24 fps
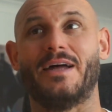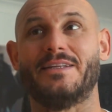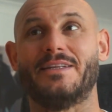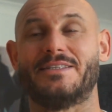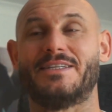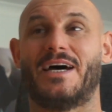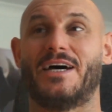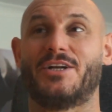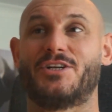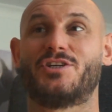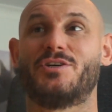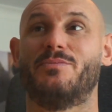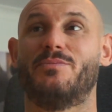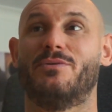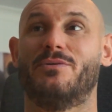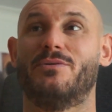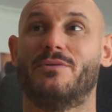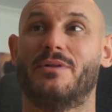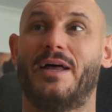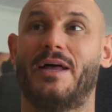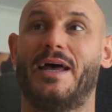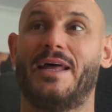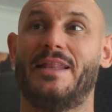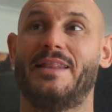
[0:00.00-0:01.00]

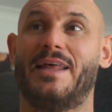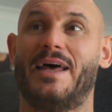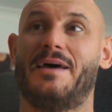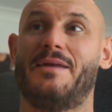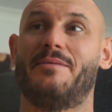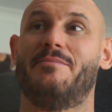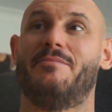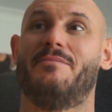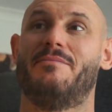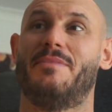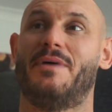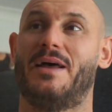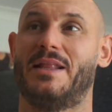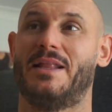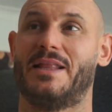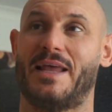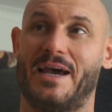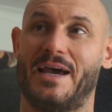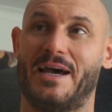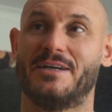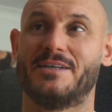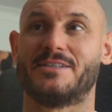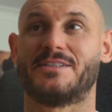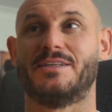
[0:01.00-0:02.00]
untouchable, and that
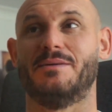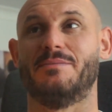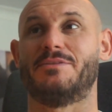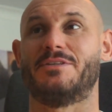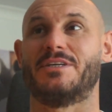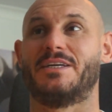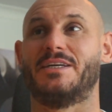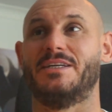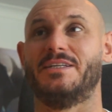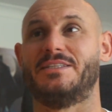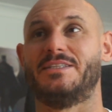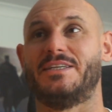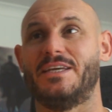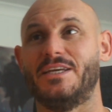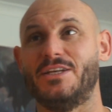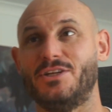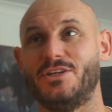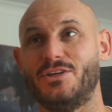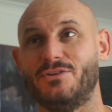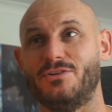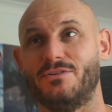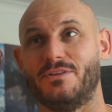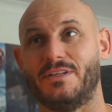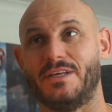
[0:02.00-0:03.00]
allows them to
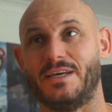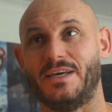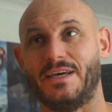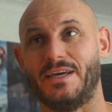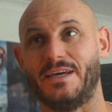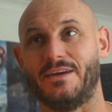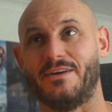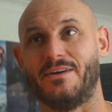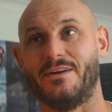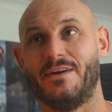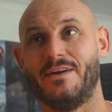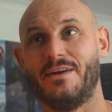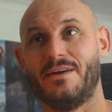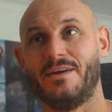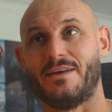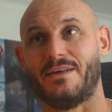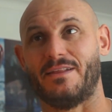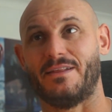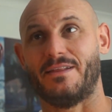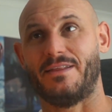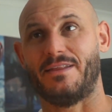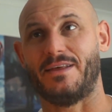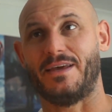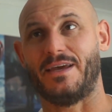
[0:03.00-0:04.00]
continue
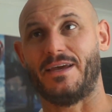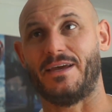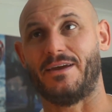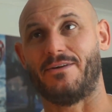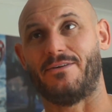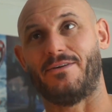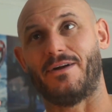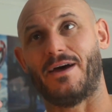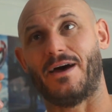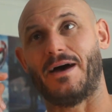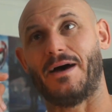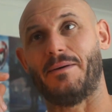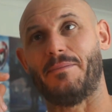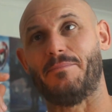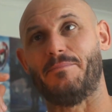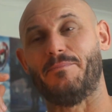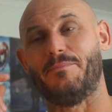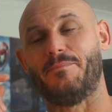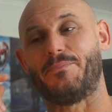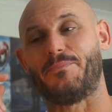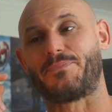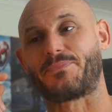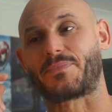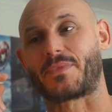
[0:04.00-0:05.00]
their
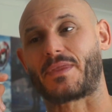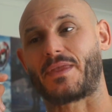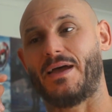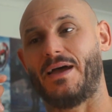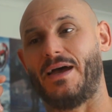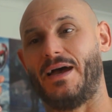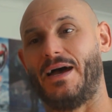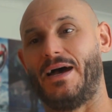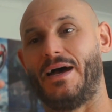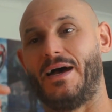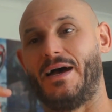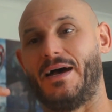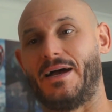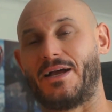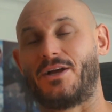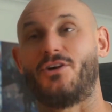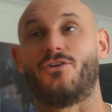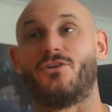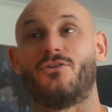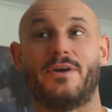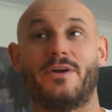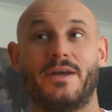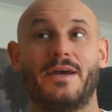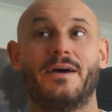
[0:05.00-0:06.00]

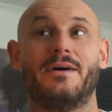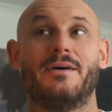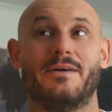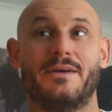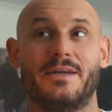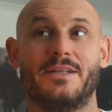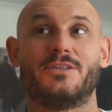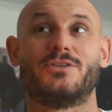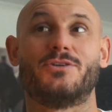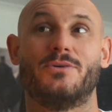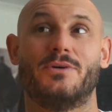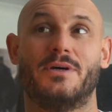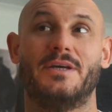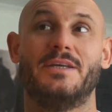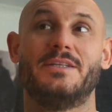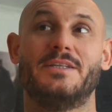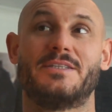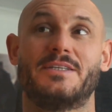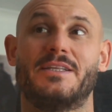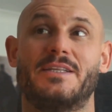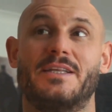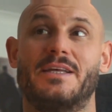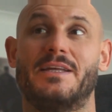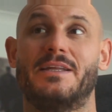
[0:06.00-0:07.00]
career into
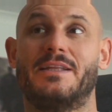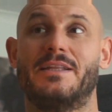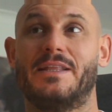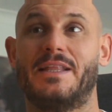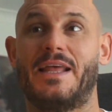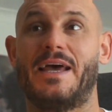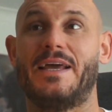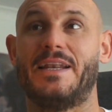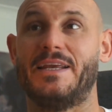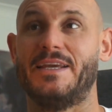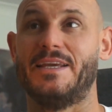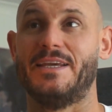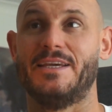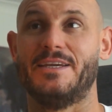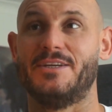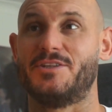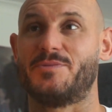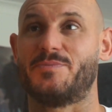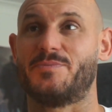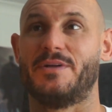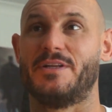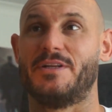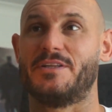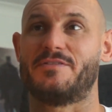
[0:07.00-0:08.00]
the later
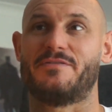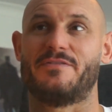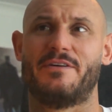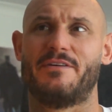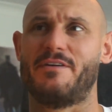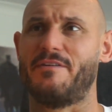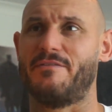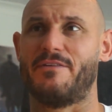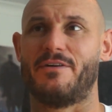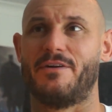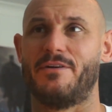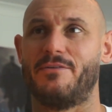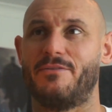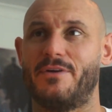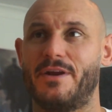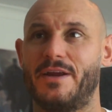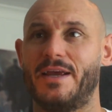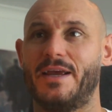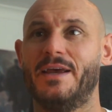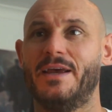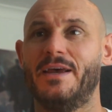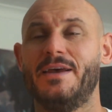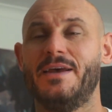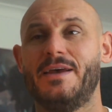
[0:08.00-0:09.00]
years. But it's very, very
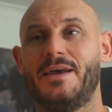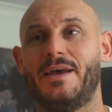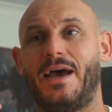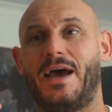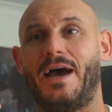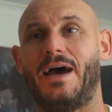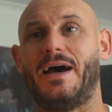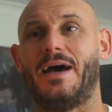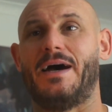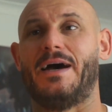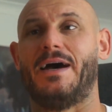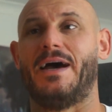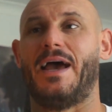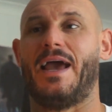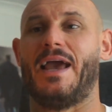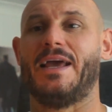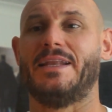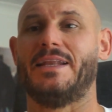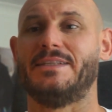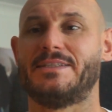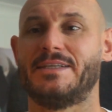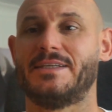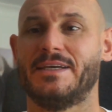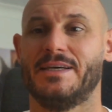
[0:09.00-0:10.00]
rare.
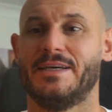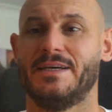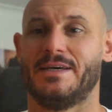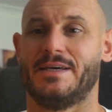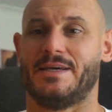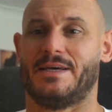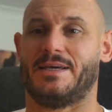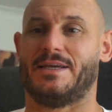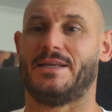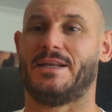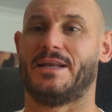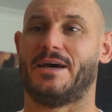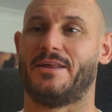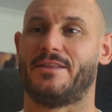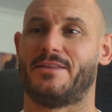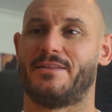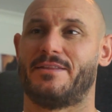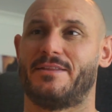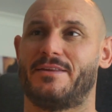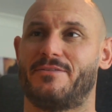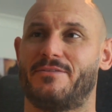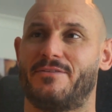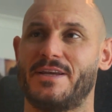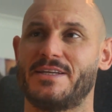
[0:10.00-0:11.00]
And you
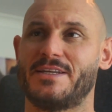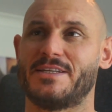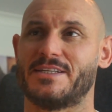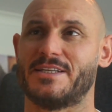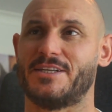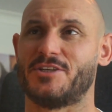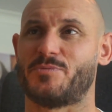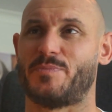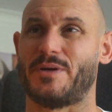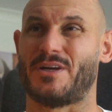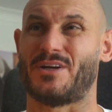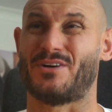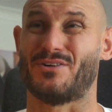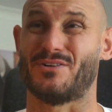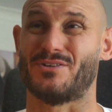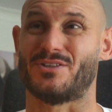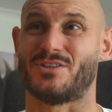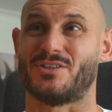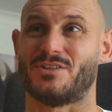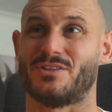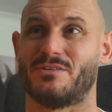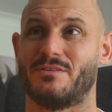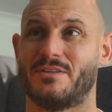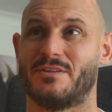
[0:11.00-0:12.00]
know, the reason is
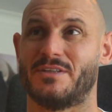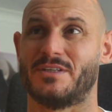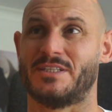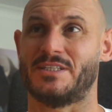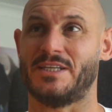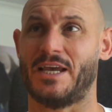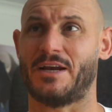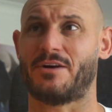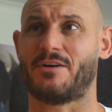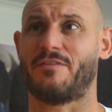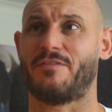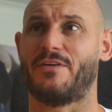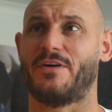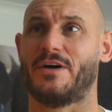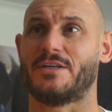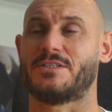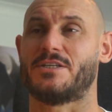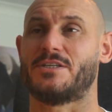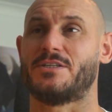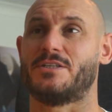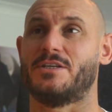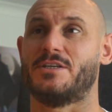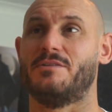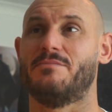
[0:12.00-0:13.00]
because the
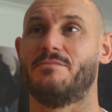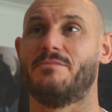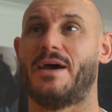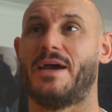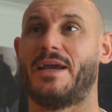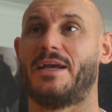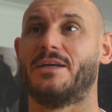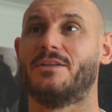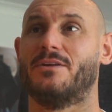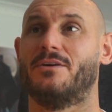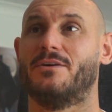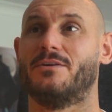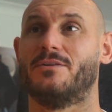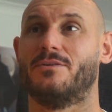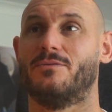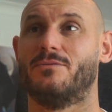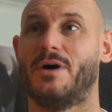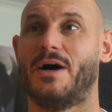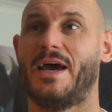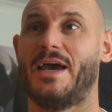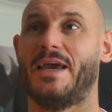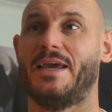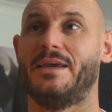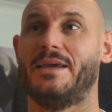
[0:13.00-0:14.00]
sacrifices that you make along the
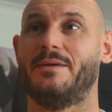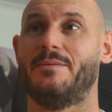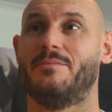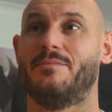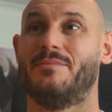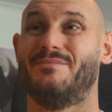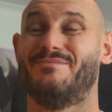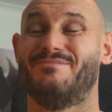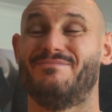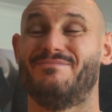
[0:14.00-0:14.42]
way